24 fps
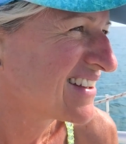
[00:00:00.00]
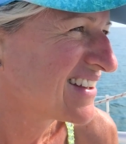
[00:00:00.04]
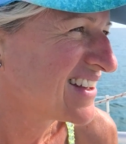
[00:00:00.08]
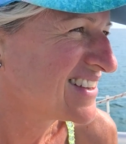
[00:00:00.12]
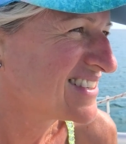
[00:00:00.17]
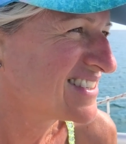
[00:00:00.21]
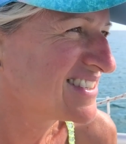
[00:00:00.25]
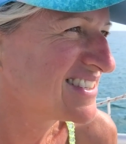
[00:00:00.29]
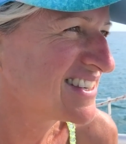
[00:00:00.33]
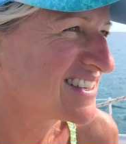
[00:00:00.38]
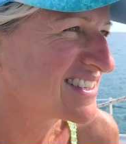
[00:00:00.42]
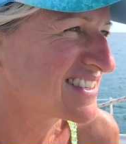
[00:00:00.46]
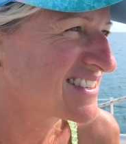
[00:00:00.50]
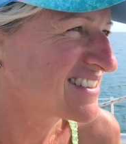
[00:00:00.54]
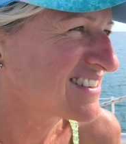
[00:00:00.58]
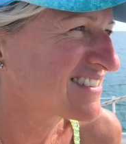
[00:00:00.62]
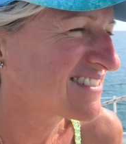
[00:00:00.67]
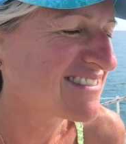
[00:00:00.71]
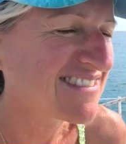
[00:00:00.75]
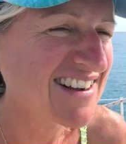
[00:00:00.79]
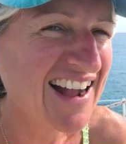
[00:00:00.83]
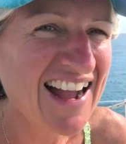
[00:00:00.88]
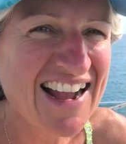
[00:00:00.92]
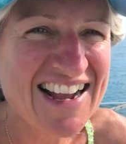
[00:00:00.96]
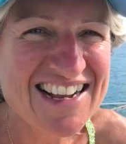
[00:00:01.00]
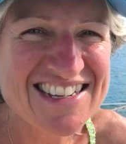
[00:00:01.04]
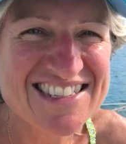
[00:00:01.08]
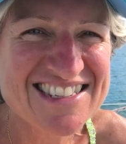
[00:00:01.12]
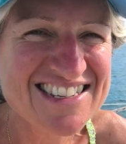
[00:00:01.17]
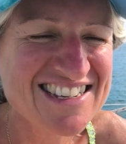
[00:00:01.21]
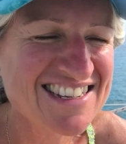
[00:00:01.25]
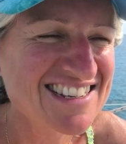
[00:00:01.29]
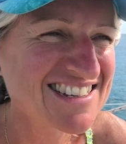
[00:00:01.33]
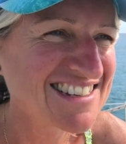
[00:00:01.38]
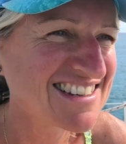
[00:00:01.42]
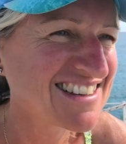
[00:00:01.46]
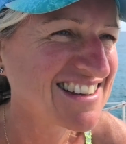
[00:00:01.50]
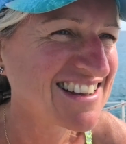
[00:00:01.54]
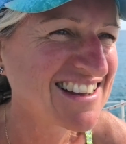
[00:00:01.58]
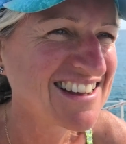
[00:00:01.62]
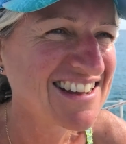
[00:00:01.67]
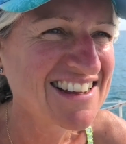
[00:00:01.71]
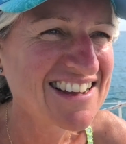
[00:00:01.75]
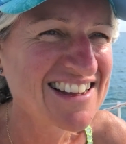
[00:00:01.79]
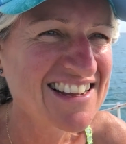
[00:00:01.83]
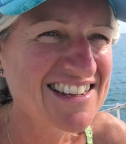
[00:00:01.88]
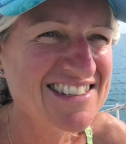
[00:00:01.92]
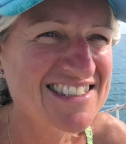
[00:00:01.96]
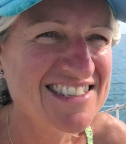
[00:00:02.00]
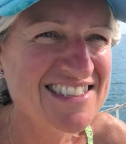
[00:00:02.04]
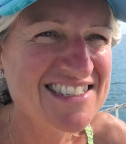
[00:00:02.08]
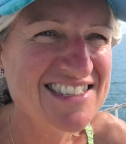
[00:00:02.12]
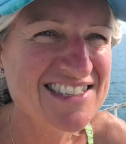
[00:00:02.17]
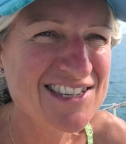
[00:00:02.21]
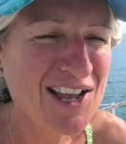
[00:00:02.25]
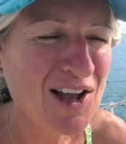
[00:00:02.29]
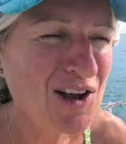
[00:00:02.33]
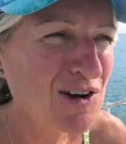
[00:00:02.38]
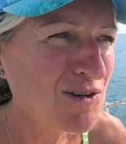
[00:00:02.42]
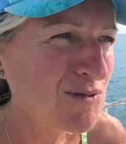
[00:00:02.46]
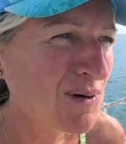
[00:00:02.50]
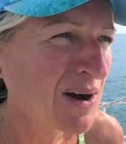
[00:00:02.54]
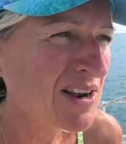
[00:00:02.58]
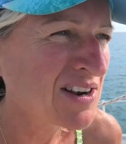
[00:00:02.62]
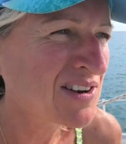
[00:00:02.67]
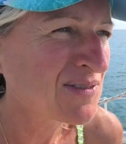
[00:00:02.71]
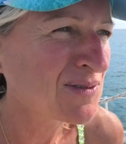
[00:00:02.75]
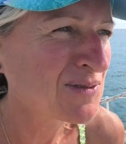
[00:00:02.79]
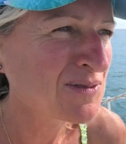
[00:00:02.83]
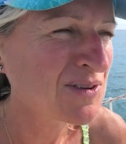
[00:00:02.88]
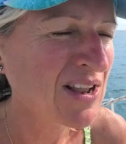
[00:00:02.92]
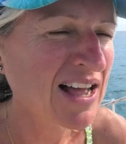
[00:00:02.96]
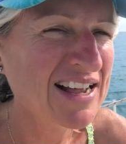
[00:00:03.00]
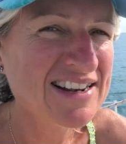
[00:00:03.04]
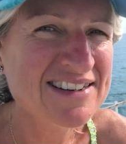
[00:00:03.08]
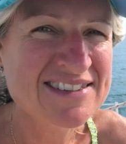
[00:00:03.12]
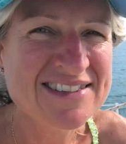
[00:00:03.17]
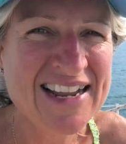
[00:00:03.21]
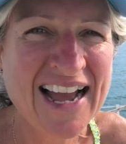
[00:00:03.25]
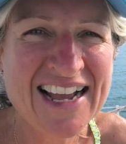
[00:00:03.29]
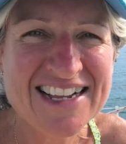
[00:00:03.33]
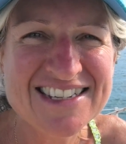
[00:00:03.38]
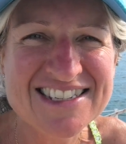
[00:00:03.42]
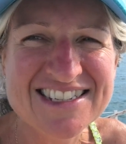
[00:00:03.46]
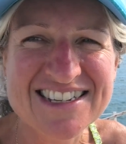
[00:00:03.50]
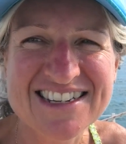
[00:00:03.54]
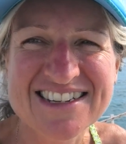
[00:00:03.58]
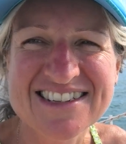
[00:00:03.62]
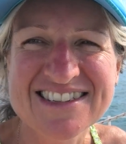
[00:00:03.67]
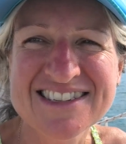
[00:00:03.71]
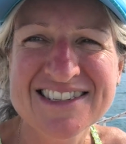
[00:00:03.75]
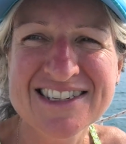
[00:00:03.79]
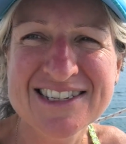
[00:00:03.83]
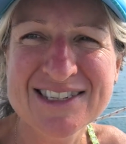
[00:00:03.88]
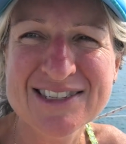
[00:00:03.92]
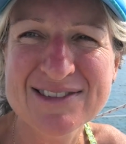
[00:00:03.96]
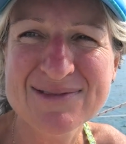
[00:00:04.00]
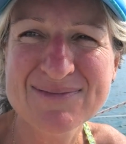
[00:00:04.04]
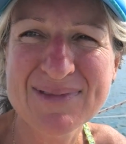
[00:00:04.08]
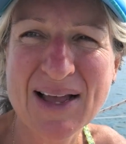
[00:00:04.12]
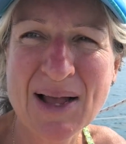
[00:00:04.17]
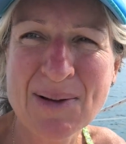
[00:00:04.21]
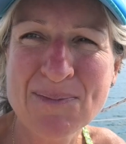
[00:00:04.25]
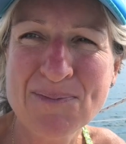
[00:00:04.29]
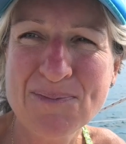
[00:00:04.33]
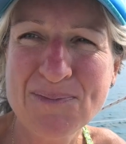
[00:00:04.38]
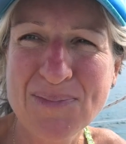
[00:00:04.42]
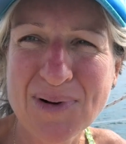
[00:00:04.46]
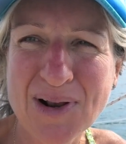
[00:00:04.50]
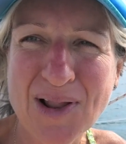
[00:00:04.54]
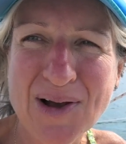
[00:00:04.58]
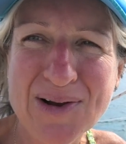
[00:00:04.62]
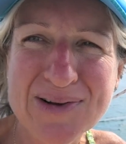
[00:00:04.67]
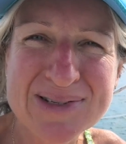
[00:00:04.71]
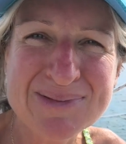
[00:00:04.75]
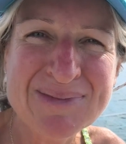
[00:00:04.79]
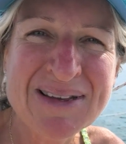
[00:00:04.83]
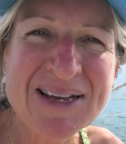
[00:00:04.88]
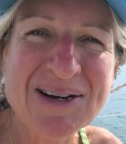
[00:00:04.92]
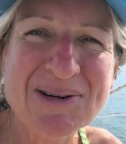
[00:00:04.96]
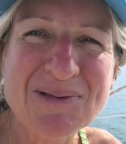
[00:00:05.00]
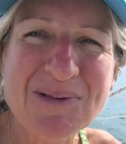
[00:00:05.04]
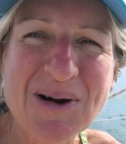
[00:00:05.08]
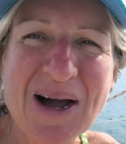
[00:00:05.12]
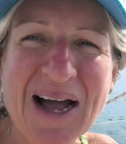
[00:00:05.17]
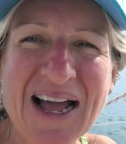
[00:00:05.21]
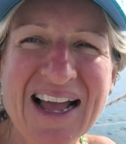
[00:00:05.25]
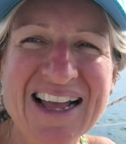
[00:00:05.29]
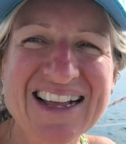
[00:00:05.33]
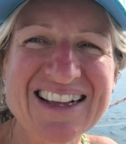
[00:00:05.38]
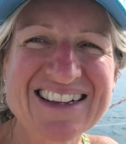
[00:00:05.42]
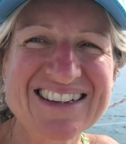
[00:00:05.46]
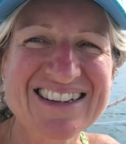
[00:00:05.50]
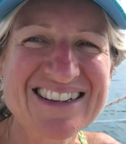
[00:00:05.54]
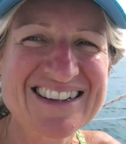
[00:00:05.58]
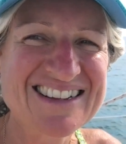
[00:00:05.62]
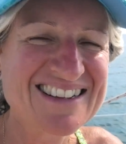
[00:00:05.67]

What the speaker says: It's just crazy. It's so wonderful. Like nature, it blows me away.